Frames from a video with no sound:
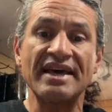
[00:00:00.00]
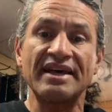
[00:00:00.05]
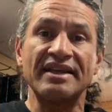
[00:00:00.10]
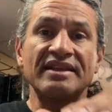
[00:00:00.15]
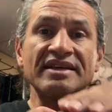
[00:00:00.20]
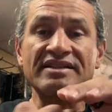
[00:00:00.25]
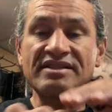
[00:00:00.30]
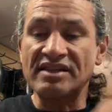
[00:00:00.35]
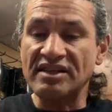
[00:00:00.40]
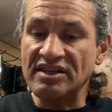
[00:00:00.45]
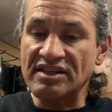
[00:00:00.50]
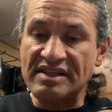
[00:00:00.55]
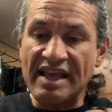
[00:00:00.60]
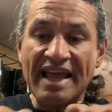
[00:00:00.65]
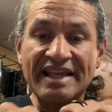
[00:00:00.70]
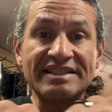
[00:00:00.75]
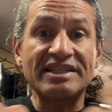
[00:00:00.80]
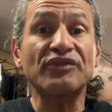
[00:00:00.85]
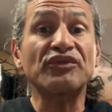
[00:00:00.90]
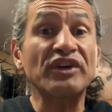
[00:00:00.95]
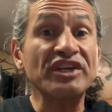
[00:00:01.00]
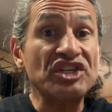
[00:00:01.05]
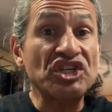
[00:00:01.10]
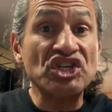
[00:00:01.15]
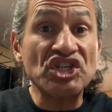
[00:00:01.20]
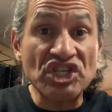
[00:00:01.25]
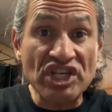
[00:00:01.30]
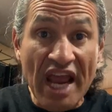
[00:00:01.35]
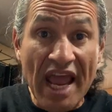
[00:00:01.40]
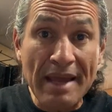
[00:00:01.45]
This is a different
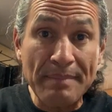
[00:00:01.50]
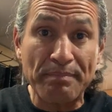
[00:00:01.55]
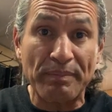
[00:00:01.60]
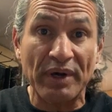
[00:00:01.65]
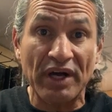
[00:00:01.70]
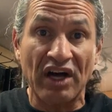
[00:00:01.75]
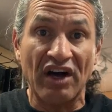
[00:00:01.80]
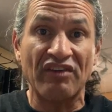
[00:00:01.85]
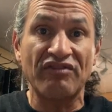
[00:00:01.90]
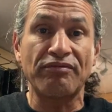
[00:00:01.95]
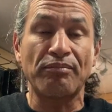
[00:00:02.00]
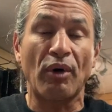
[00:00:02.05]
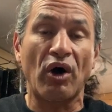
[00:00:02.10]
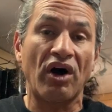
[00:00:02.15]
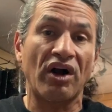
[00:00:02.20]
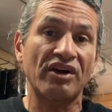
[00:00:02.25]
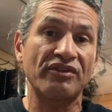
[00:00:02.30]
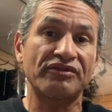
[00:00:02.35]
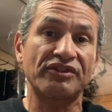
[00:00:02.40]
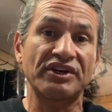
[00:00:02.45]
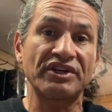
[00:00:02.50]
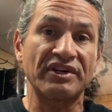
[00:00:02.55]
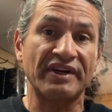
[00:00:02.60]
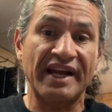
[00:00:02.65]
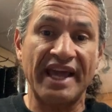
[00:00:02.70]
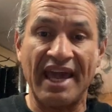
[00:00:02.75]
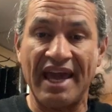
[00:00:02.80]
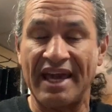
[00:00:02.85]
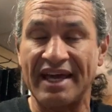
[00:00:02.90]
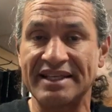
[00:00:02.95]
shape of bar for your
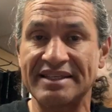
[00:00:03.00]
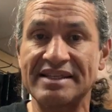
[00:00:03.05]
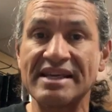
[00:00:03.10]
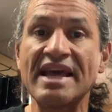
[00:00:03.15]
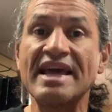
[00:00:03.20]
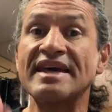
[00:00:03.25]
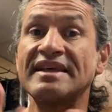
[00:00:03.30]
hands.